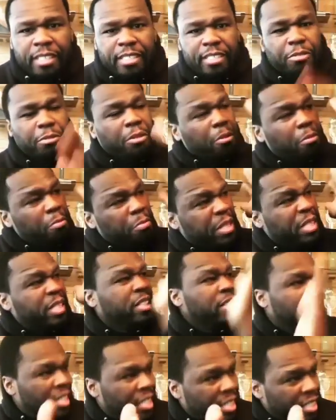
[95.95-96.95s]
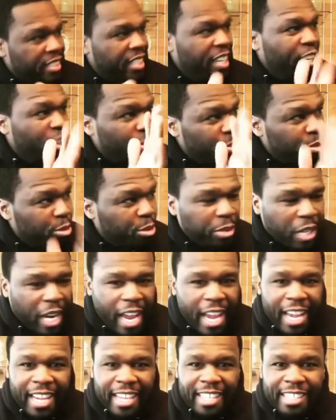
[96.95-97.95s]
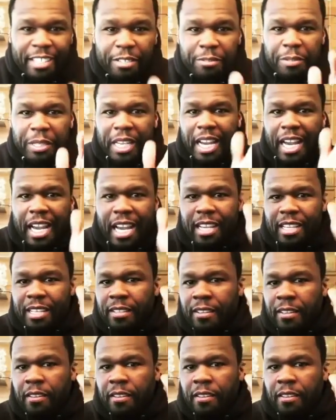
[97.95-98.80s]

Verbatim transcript: So they're gonna do that, and then we got